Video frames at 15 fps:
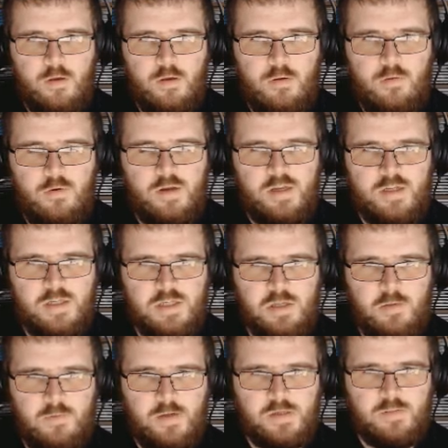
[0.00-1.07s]
Well, it doesn't
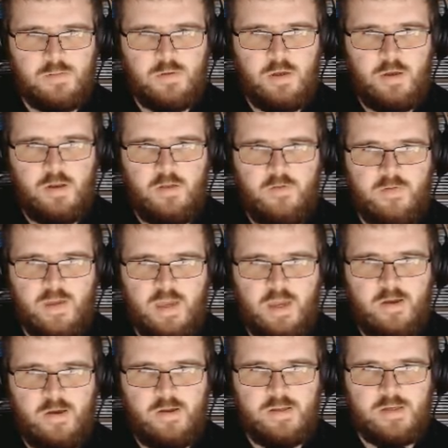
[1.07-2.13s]
stop us from going over
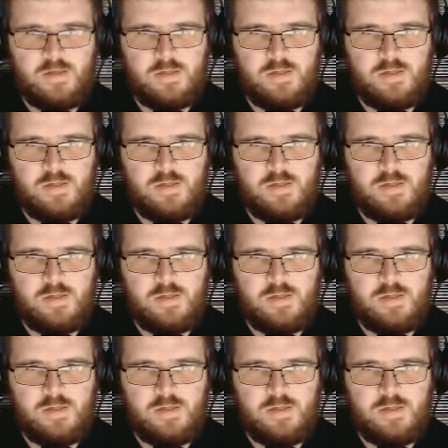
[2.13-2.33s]
characters,